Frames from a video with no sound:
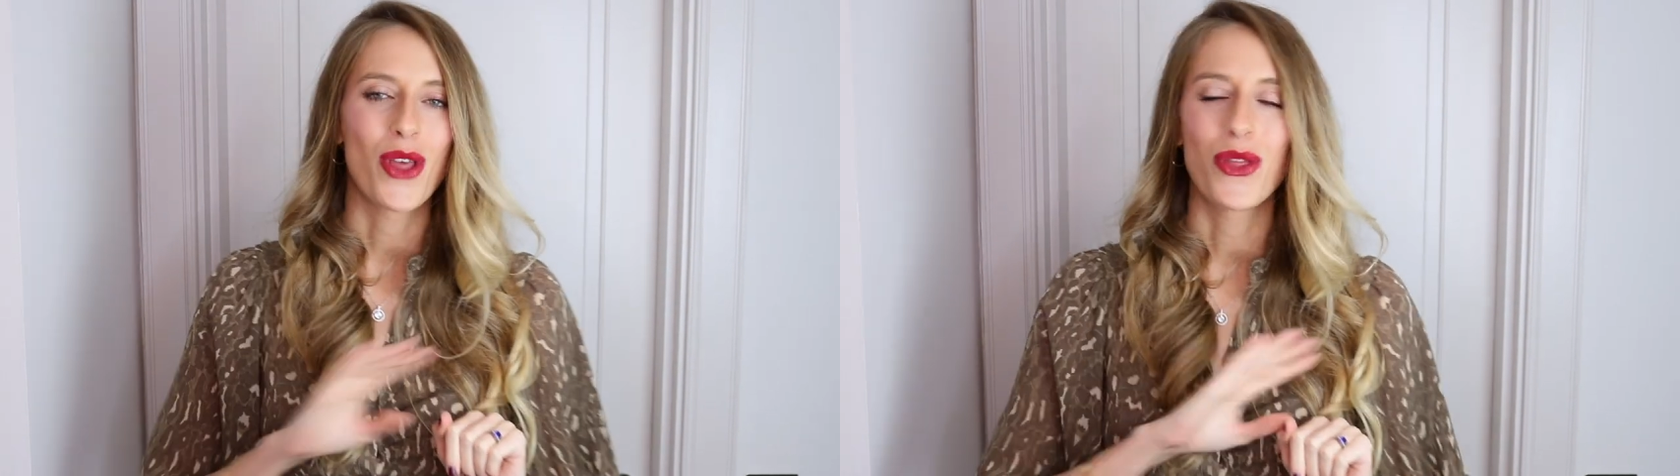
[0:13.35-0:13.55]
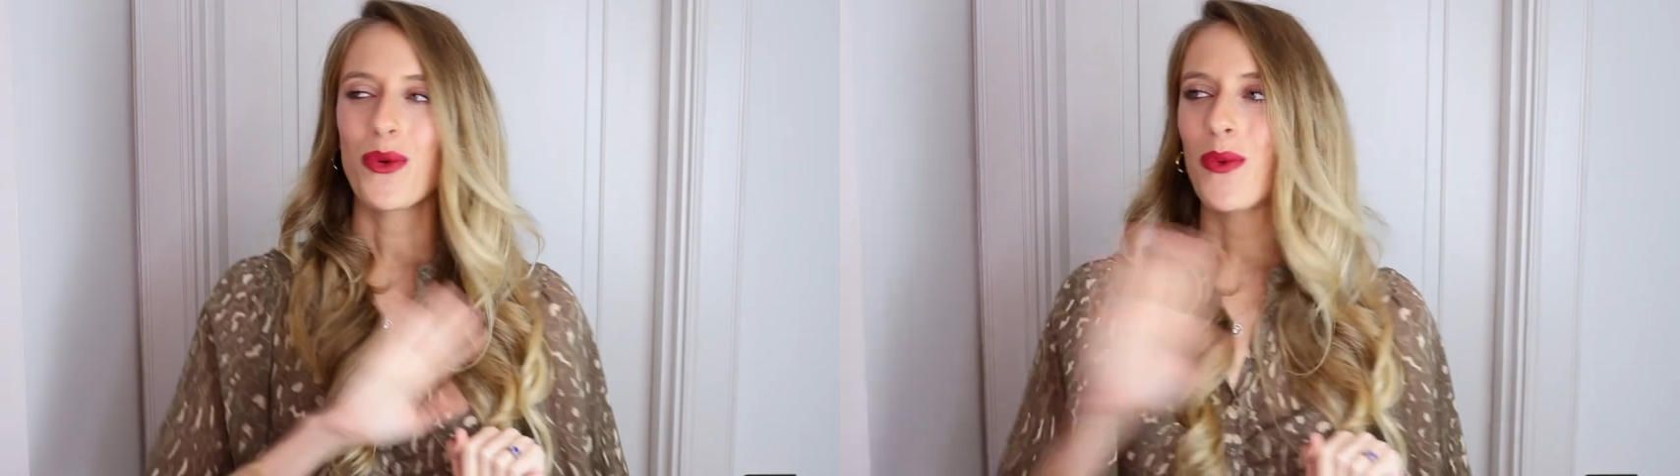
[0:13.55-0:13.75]

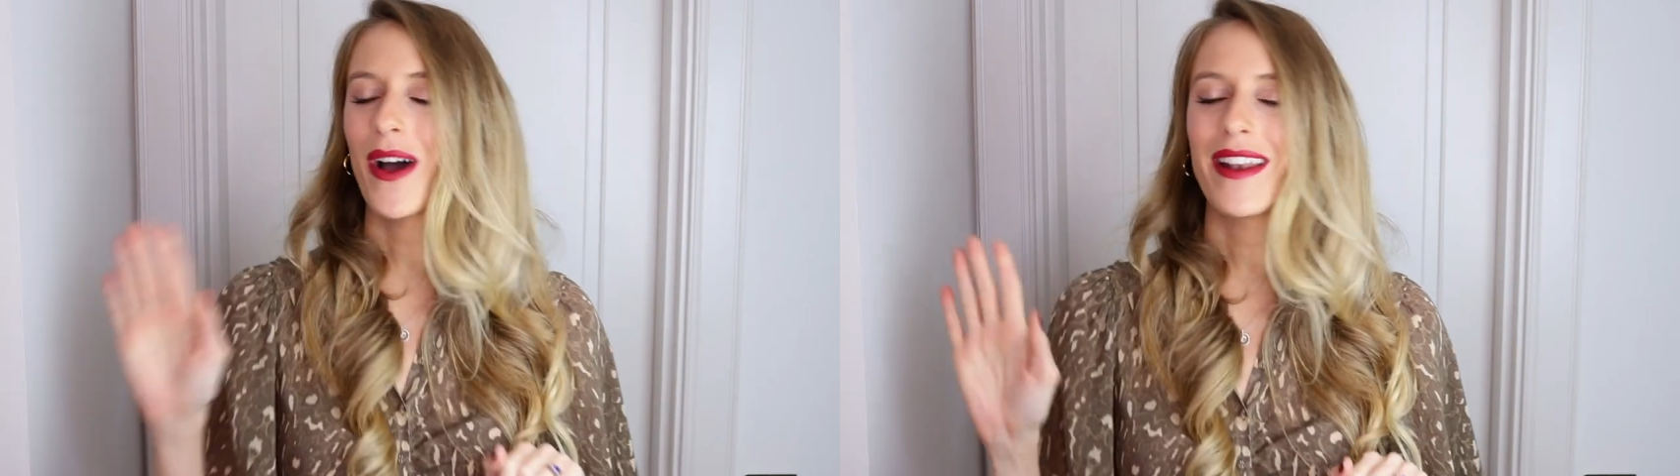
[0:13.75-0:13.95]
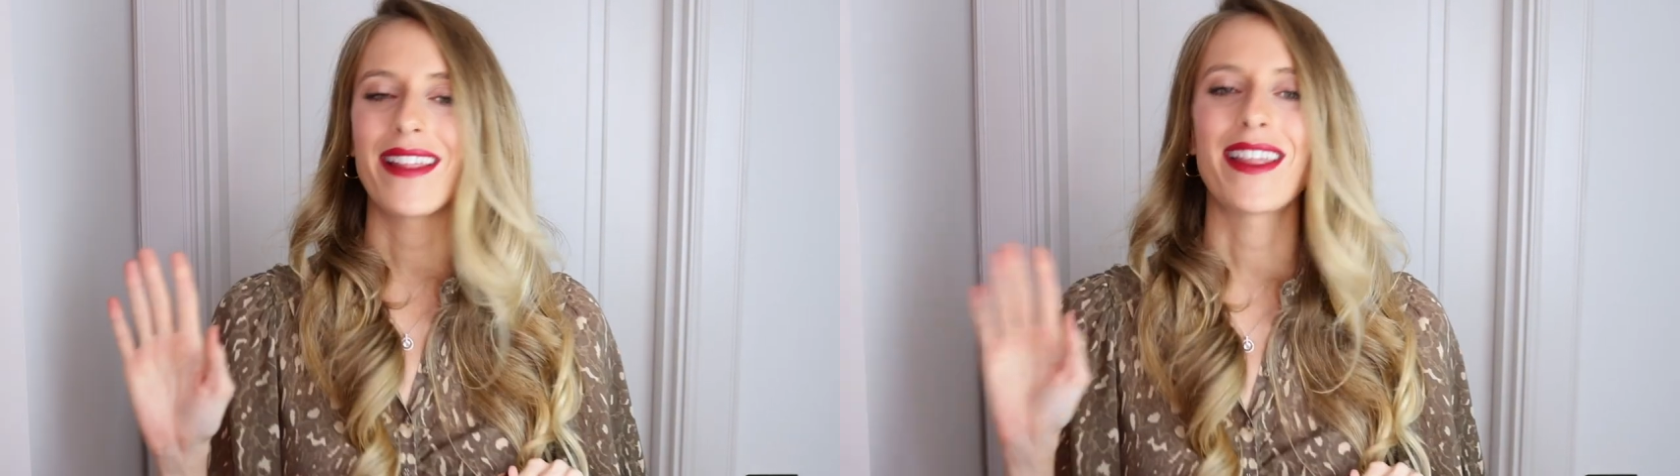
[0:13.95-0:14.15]
the
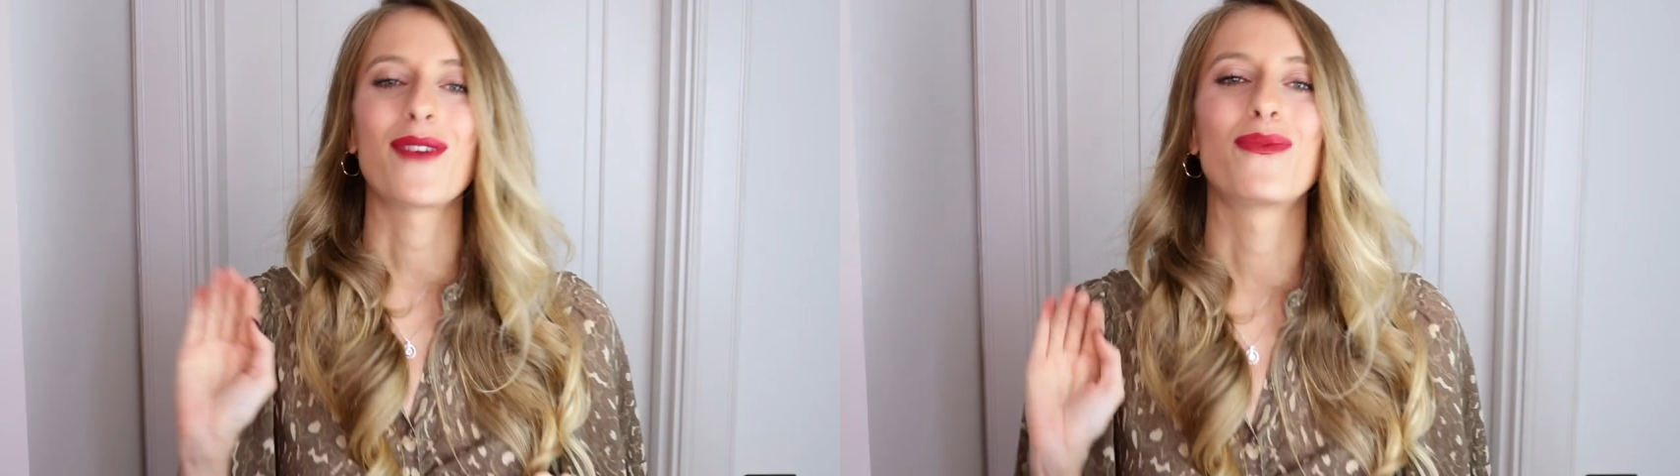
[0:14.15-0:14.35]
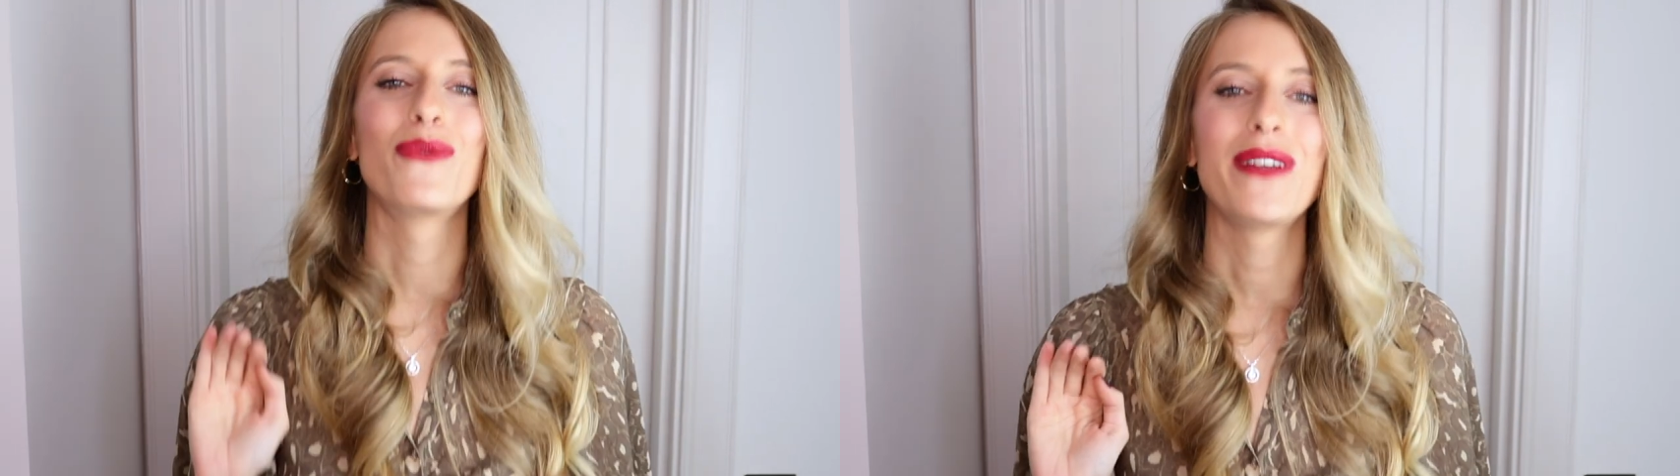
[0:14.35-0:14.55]
one
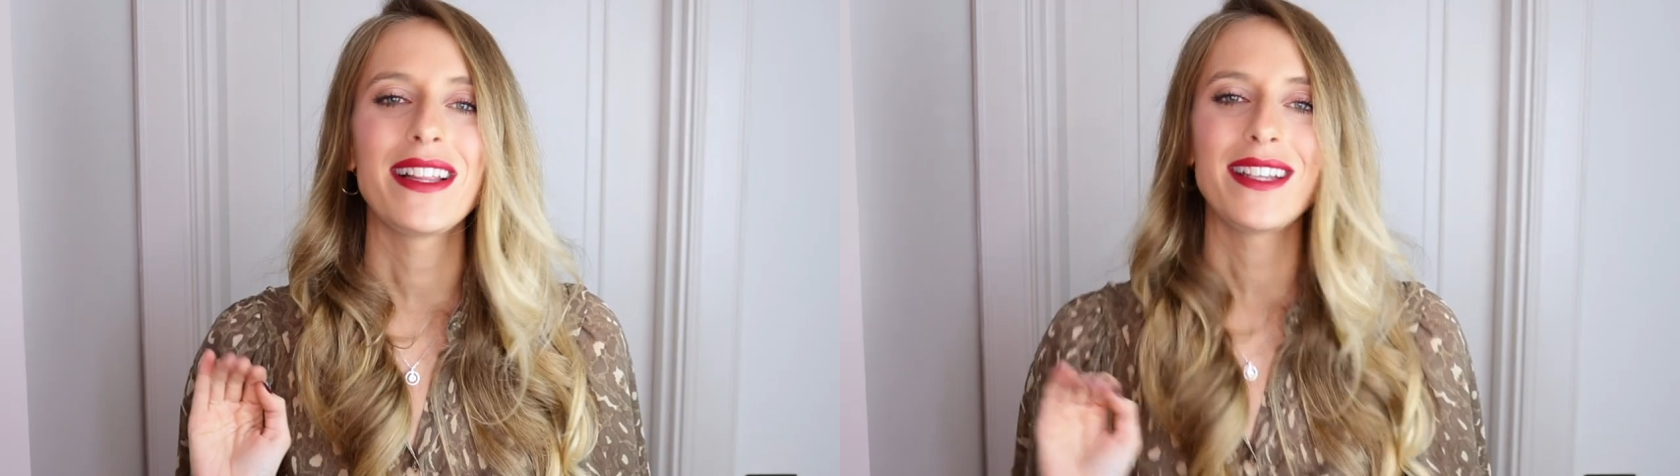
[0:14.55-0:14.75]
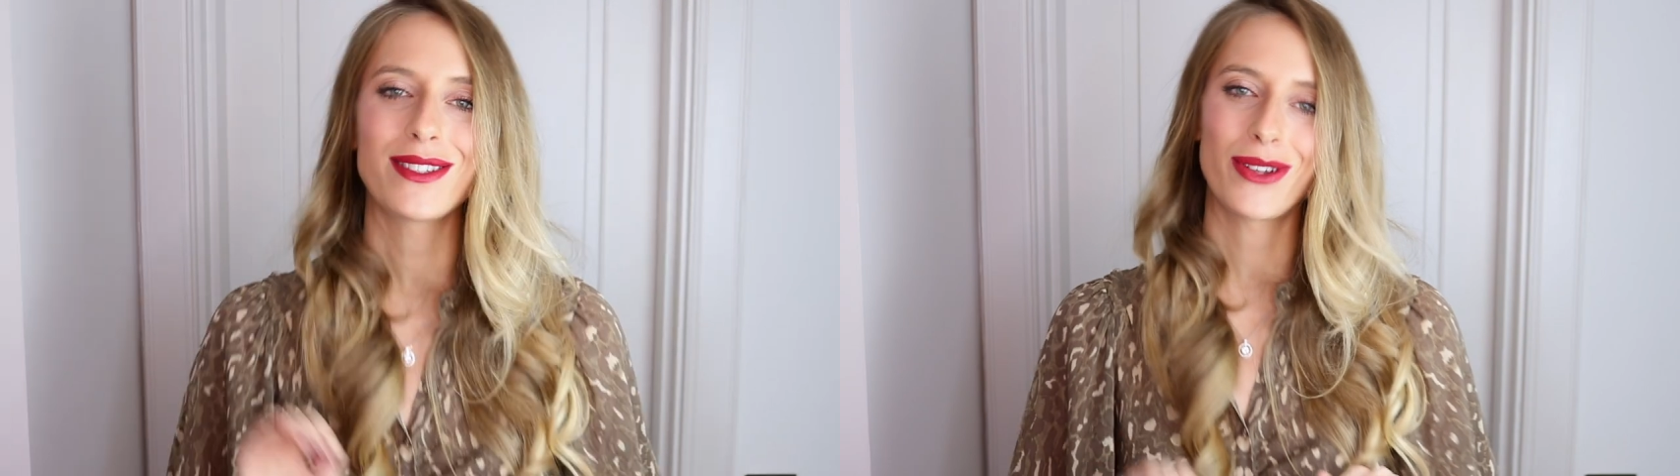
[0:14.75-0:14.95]
that
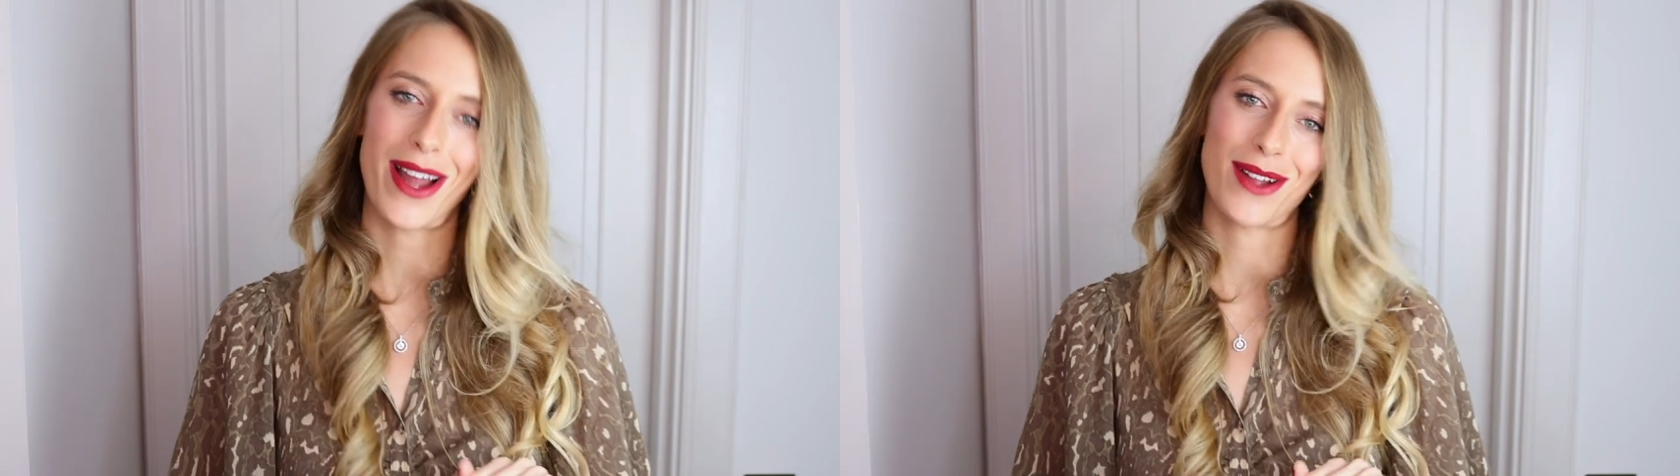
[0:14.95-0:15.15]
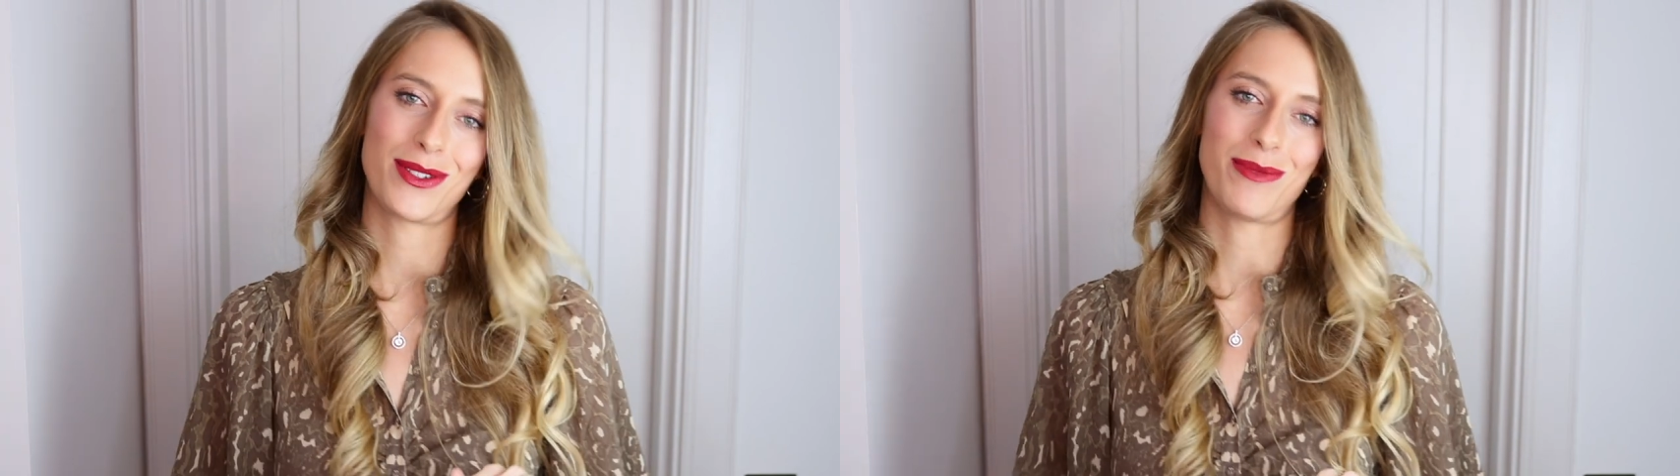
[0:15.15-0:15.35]
really stood
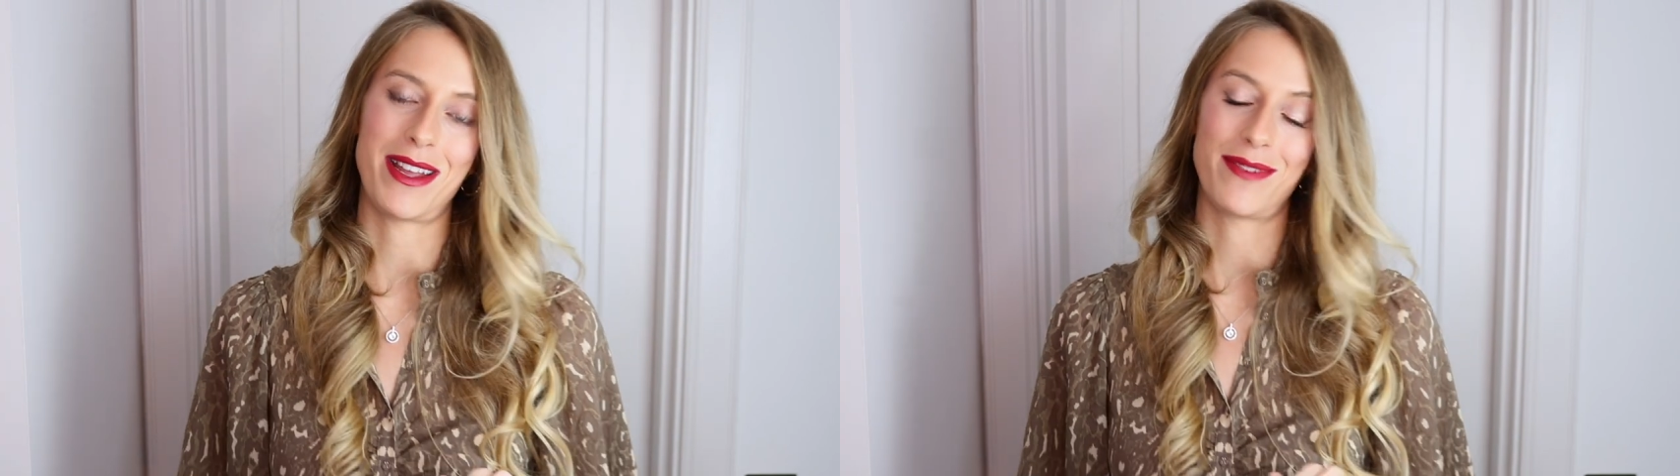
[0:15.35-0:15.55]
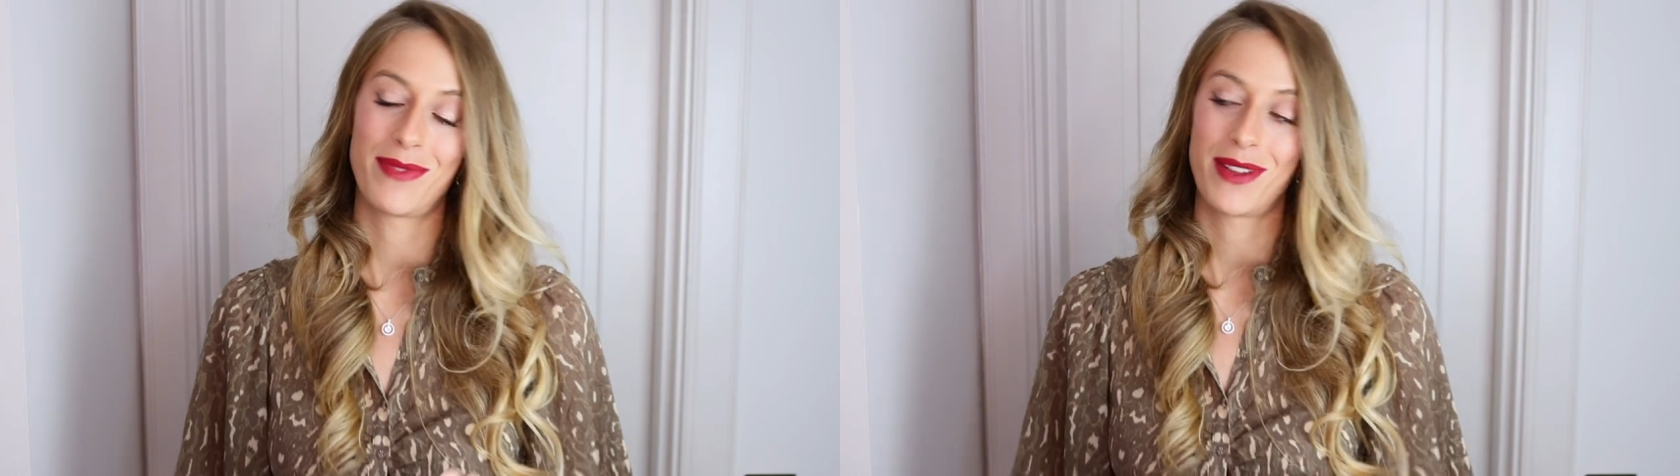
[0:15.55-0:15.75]
out to me.